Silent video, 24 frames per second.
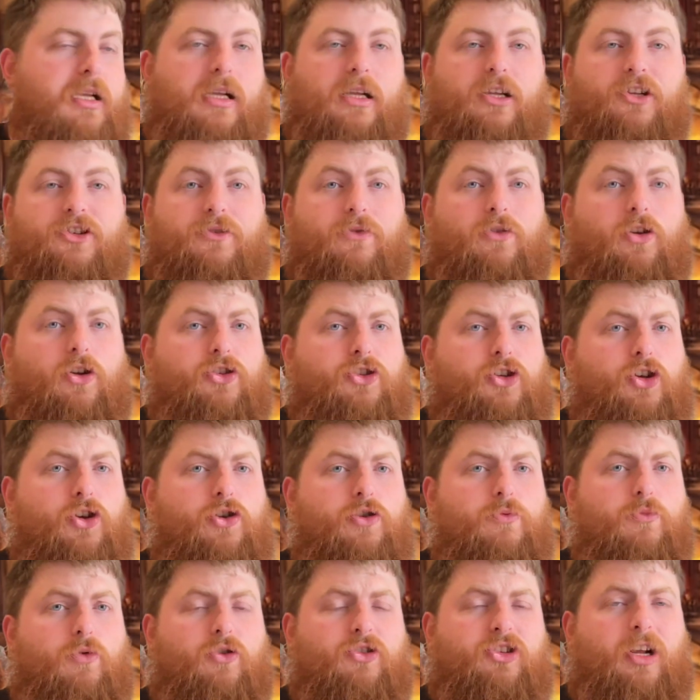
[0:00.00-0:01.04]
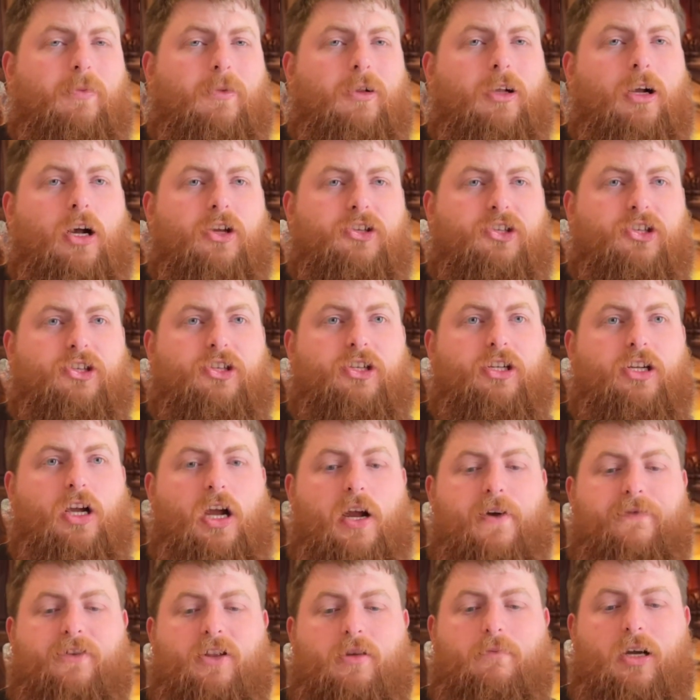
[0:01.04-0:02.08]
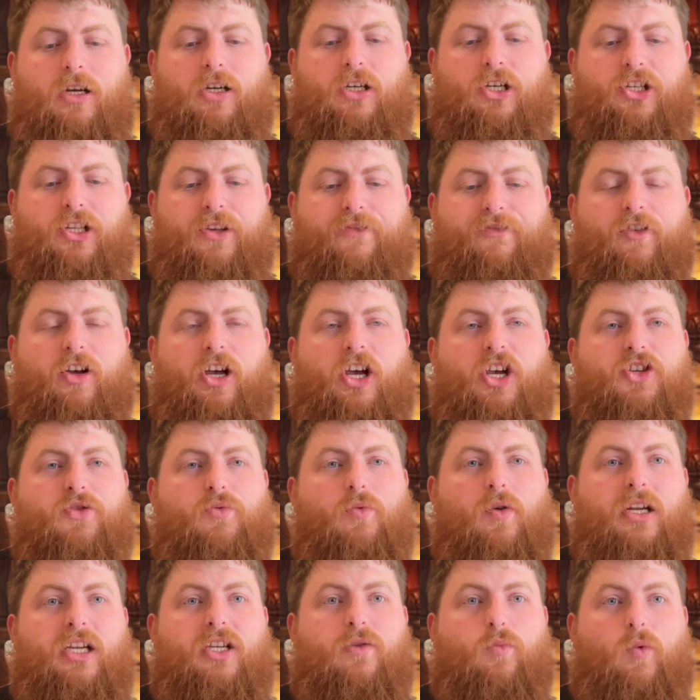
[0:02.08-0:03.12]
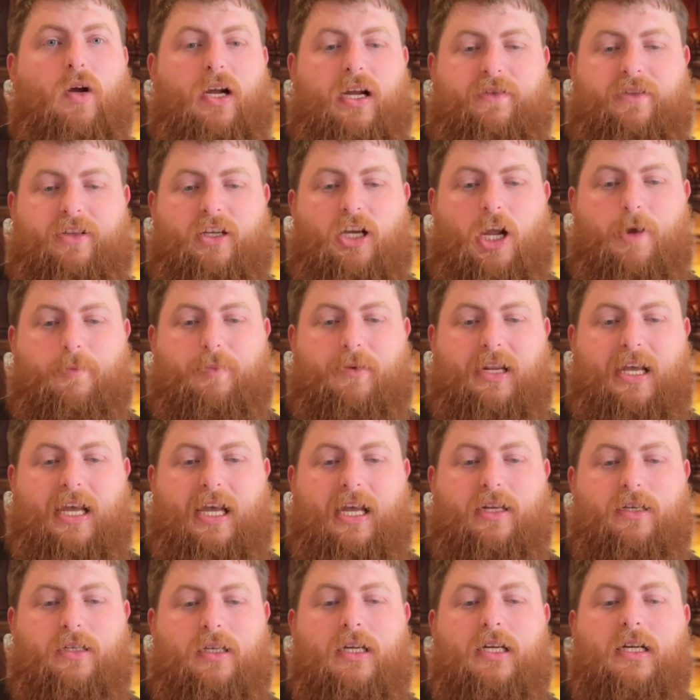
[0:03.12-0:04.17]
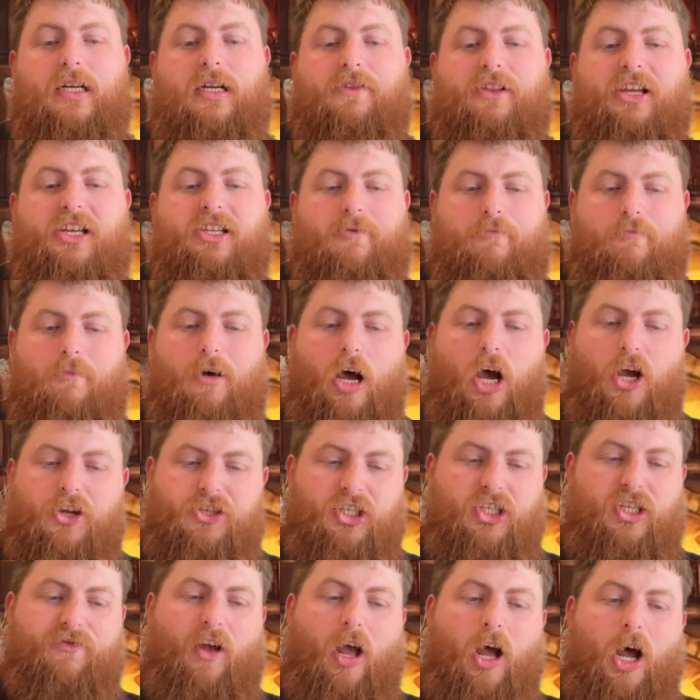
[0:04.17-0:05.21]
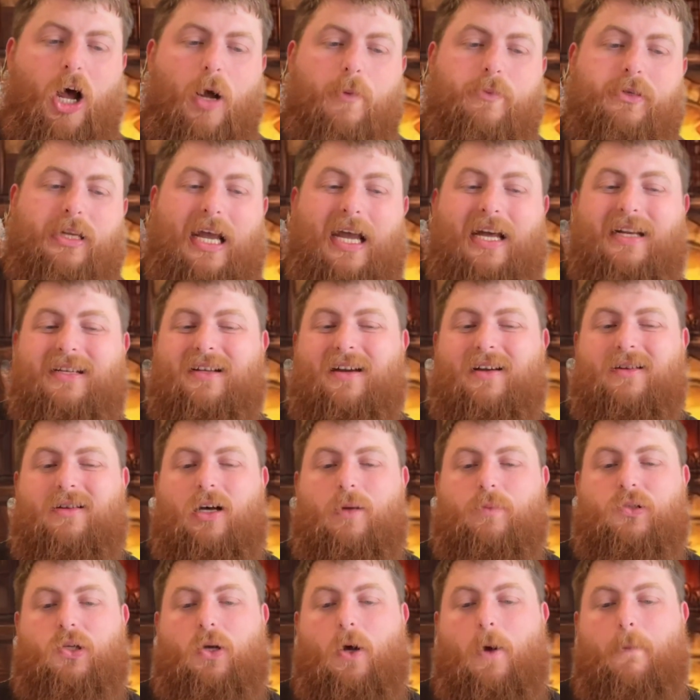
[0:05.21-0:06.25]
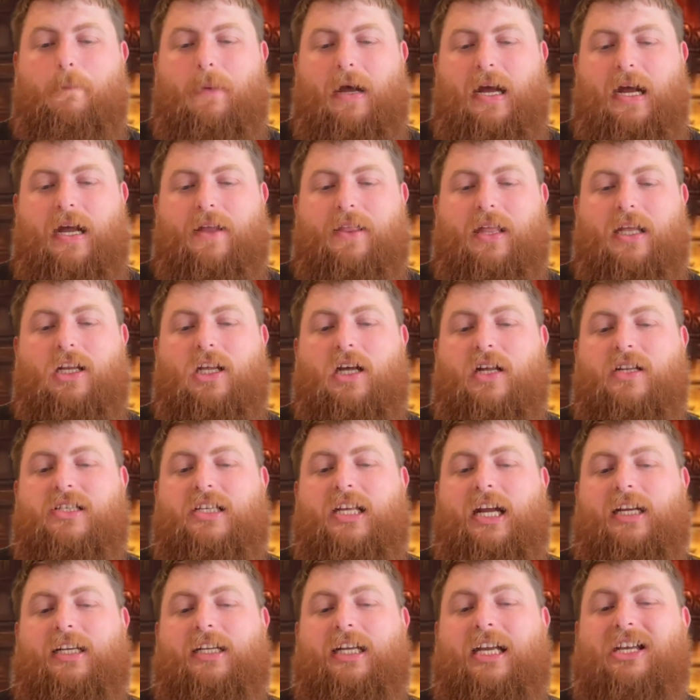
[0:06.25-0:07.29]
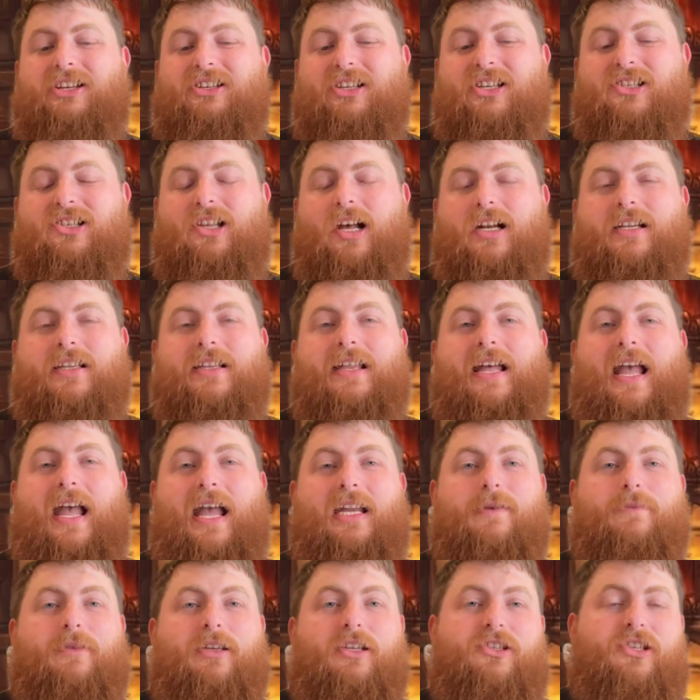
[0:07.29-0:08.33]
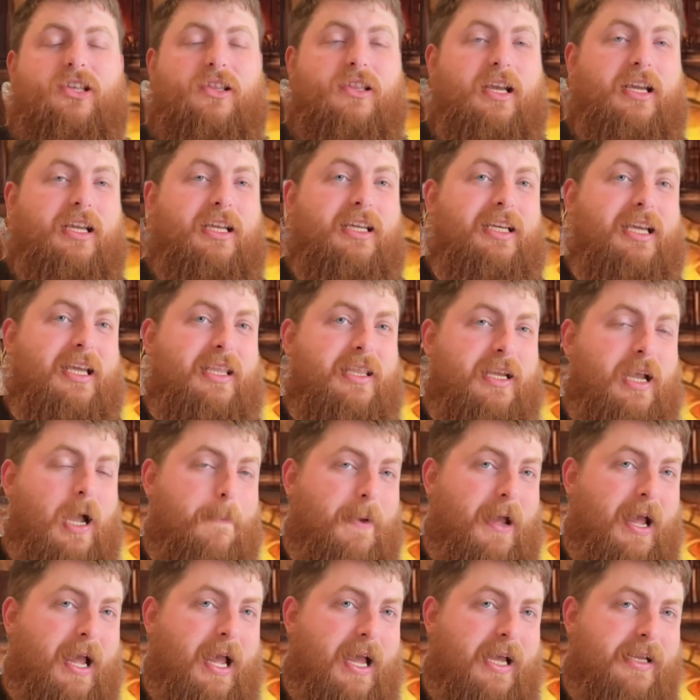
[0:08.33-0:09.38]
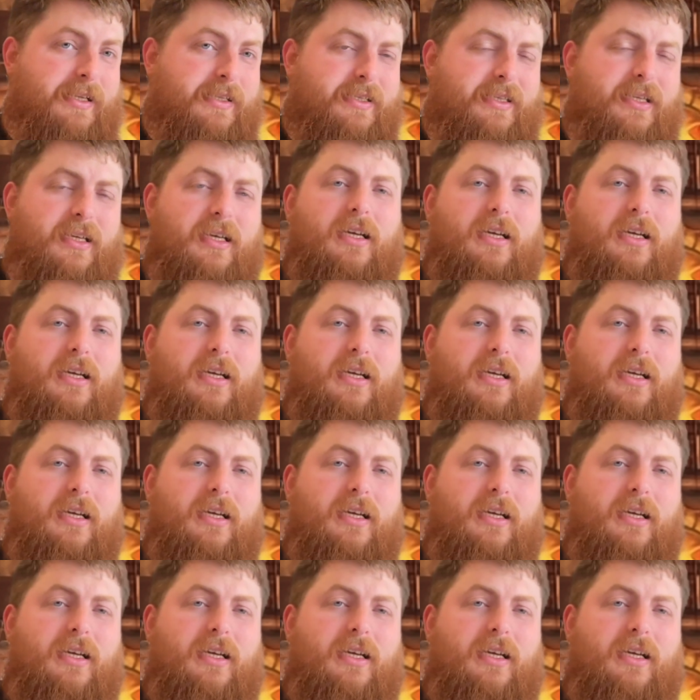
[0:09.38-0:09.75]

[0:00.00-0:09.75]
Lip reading: So we've got two more subclasses to go for the monks. The first one is Way of the Open Hand. These are Masters of Armed and Unarmed Combat, and they learn techniques and study their enemies so they can get the upper hand.